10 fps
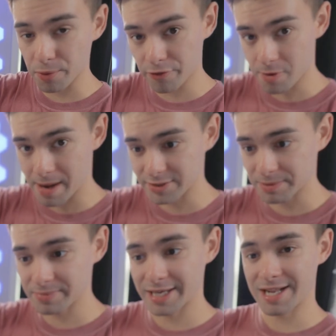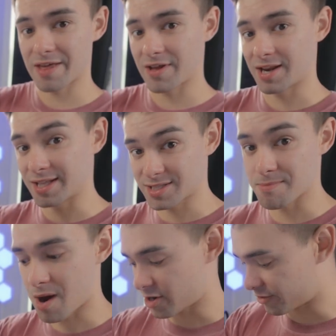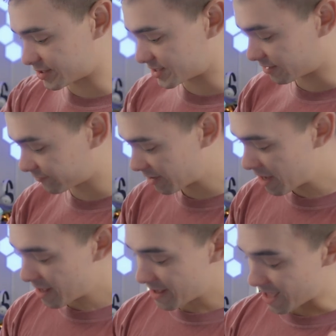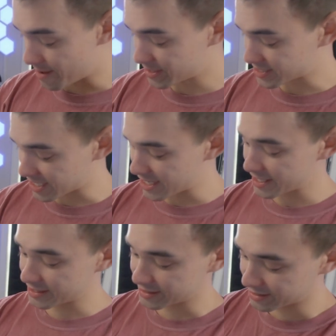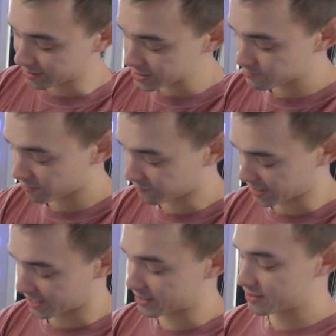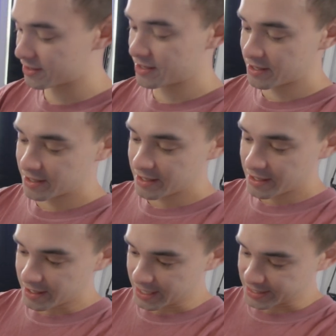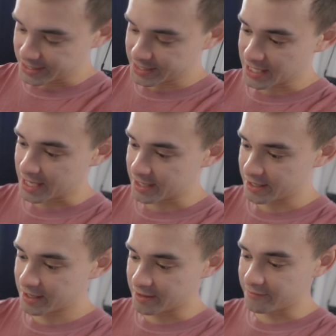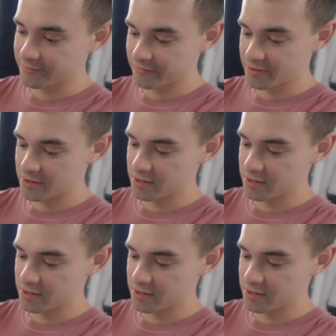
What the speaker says: through the mounting plate and then into the monitor itself, MSI does provide a set of